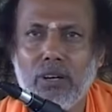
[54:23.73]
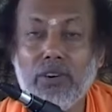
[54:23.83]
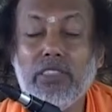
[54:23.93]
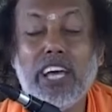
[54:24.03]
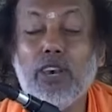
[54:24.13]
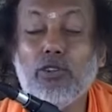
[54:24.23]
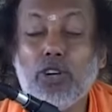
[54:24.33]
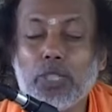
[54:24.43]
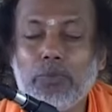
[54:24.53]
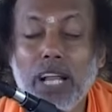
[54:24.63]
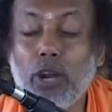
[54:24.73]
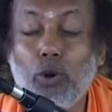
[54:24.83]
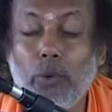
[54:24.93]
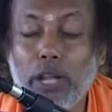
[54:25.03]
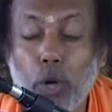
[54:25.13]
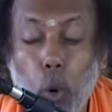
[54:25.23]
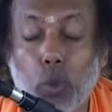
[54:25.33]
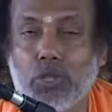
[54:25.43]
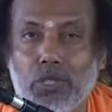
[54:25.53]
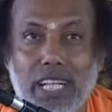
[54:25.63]
when they go to hospital, nobody
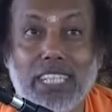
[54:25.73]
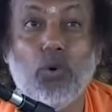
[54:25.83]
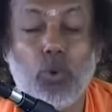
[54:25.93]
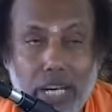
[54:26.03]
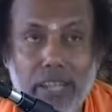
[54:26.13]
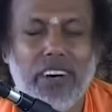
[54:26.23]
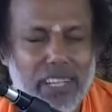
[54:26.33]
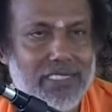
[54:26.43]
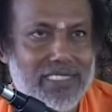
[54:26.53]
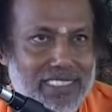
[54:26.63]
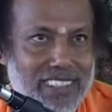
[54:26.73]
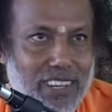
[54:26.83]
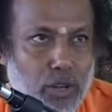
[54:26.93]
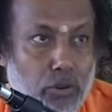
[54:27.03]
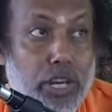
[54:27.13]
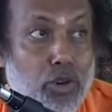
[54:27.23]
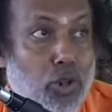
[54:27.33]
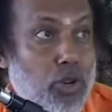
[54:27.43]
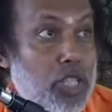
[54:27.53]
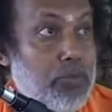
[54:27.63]
knows. That is the only difference. When you
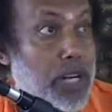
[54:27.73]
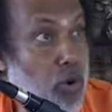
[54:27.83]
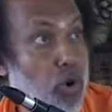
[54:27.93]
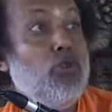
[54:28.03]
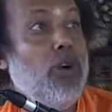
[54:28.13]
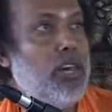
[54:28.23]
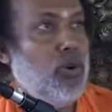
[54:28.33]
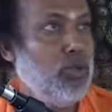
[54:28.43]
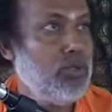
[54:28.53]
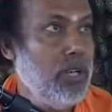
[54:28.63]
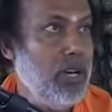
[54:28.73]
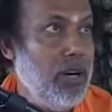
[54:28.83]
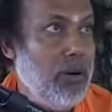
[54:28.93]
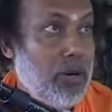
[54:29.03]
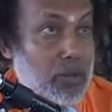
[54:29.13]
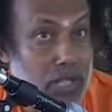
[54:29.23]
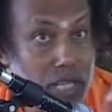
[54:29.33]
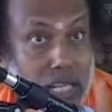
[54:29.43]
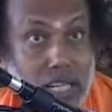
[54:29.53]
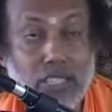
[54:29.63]
go to hospital, the whole world knows. But when
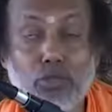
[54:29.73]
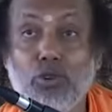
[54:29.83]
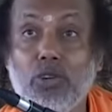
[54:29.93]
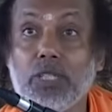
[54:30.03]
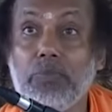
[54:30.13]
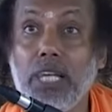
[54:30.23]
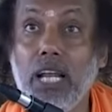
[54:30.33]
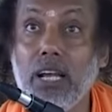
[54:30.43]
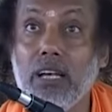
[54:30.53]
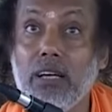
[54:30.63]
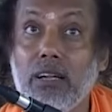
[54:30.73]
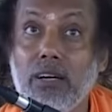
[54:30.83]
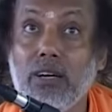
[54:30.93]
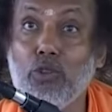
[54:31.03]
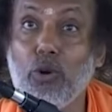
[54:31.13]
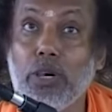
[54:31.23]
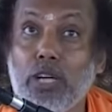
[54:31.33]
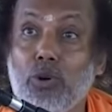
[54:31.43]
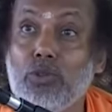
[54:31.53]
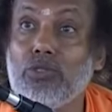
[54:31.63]
the healers go to hospital, nobody
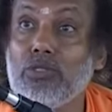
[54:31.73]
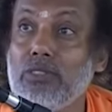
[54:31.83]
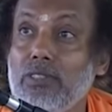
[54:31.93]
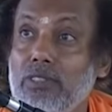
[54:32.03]
knows.